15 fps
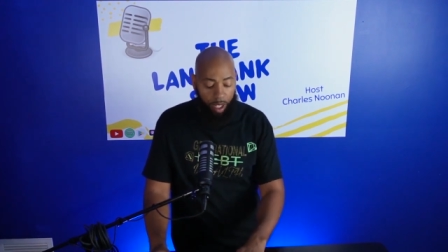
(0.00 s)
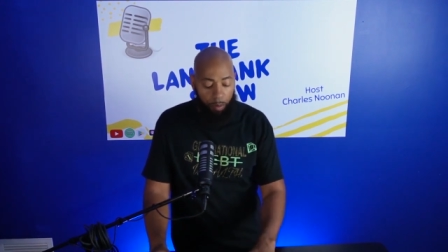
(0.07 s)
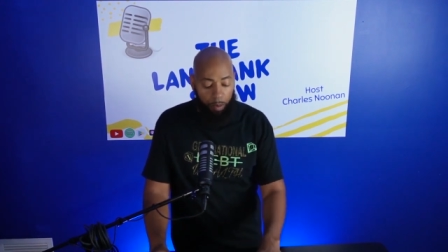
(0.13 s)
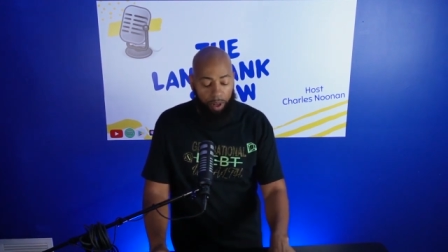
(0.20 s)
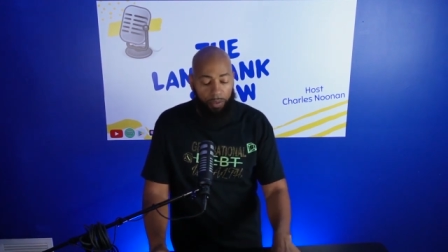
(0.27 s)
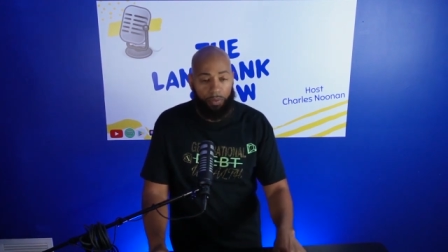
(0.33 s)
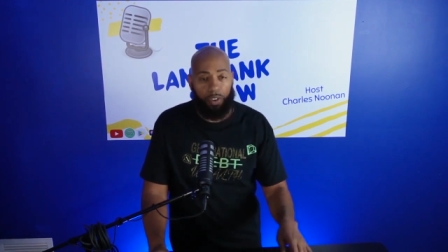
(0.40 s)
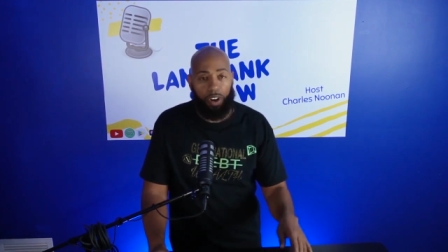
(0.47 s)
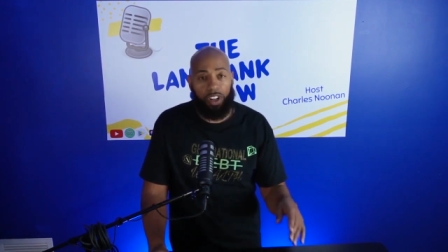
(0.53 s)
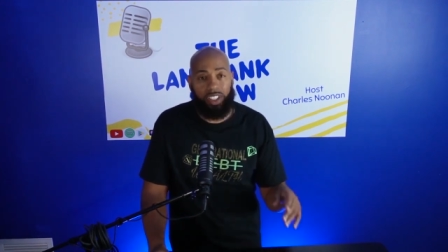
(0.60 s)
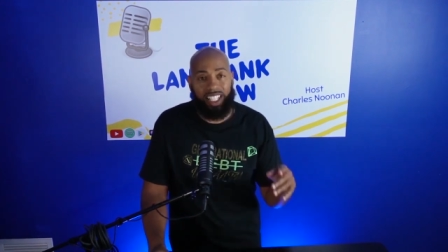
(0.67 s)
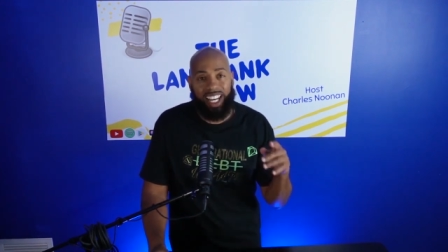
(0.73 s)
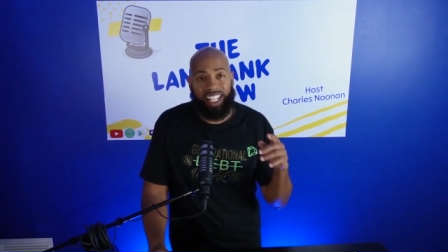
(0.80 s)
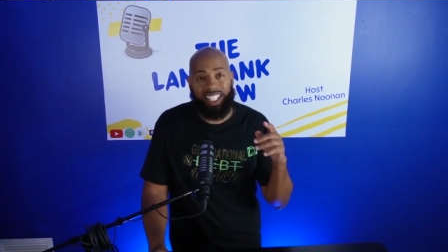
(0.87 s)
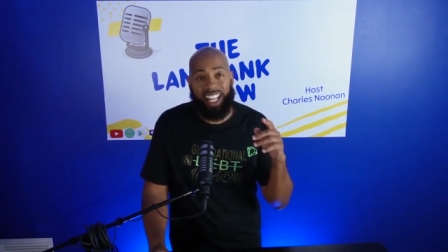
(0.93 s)
But
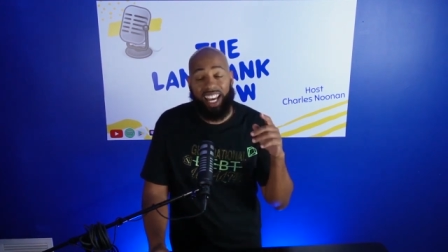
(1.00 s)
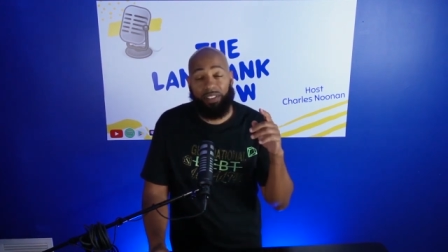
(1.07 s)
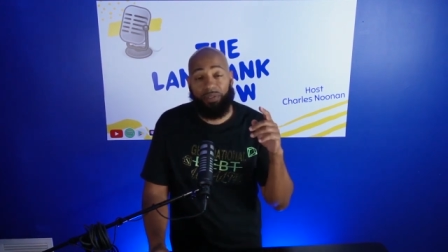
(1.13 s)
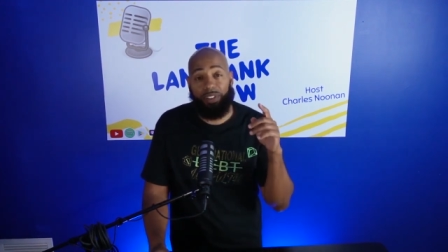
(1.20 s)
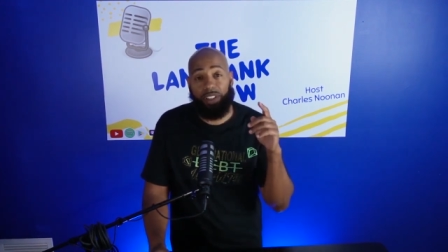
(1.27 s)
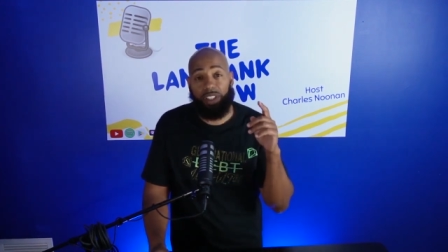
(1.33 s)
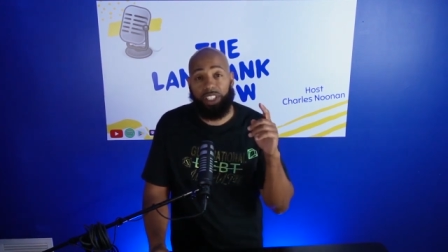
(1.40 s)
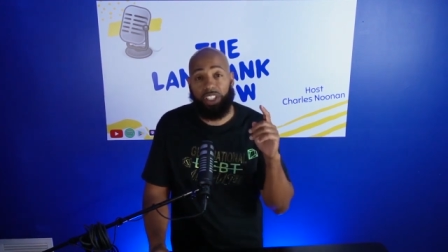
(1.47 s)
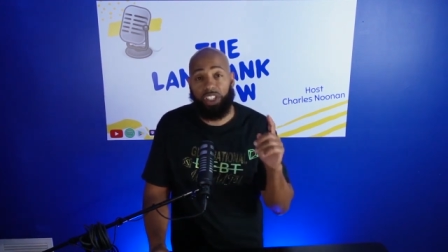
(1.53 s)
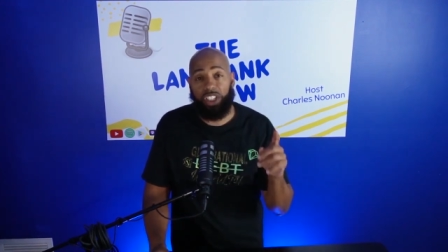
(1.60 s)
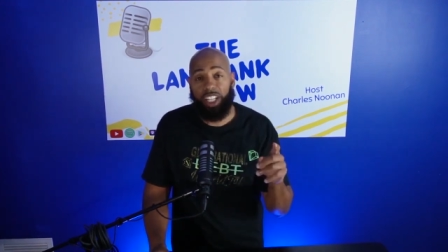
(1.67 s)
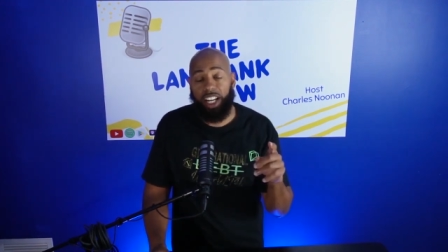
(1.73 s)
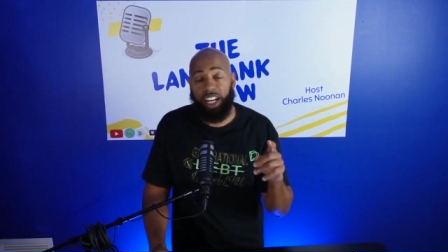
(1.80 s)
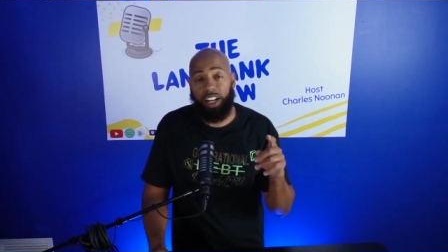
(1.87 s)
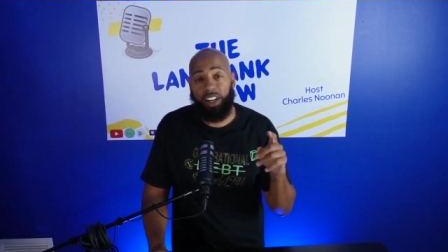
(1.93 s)
first, I'd like for you to
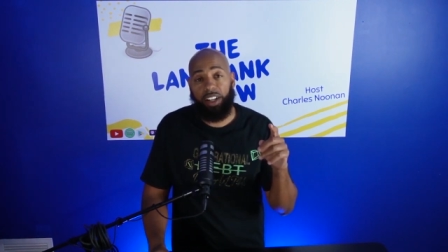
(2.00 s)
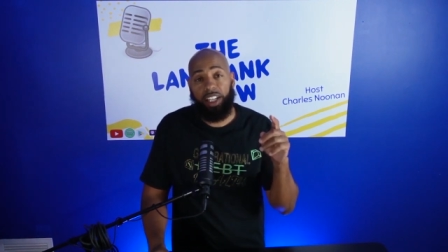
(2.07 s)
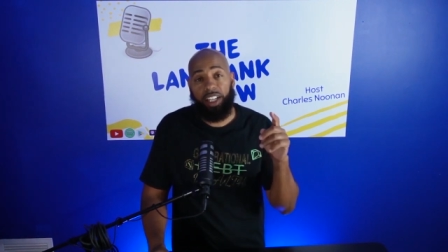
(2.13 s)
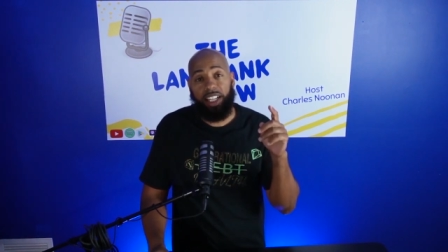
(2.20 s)
share